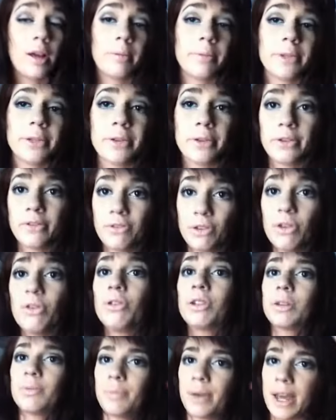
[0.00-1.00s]
So if you
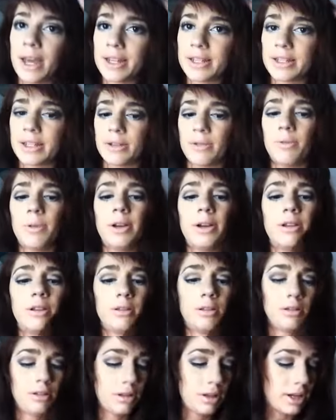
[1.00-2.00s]
use a base, it
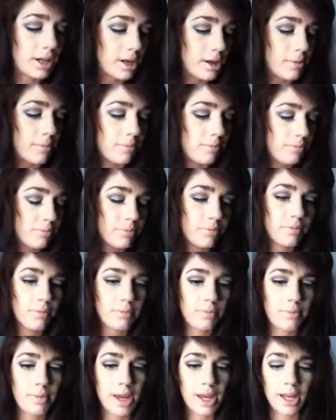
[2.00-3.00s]
will
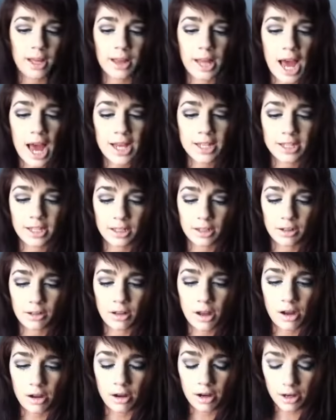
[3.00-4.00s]
make it last a little
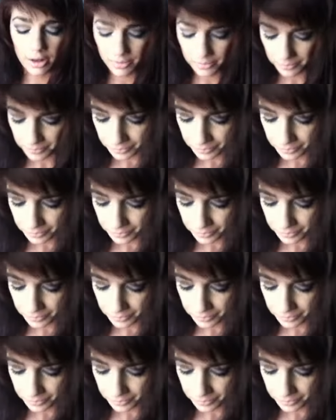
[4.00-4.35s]
longer.